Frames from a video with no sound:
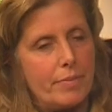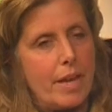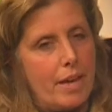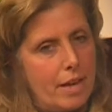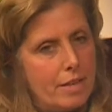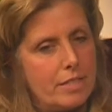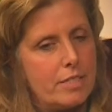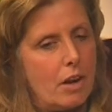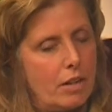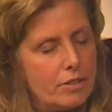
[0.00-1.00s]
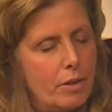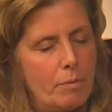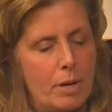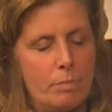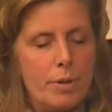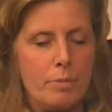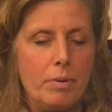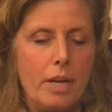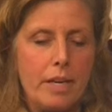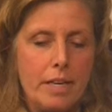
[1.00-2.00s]
And also I want to put a
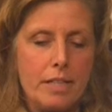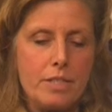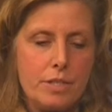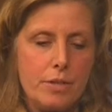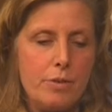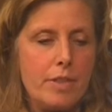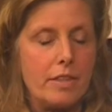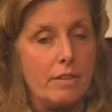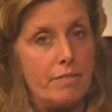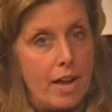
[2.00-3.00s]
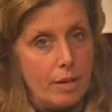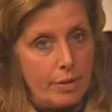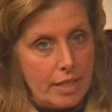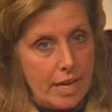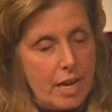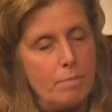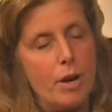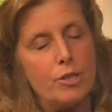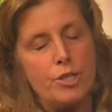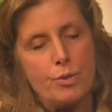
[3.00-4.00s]
plug in too that the following day,
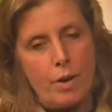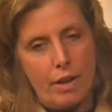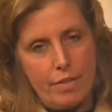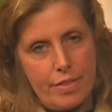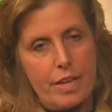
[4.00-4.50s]
March 12th,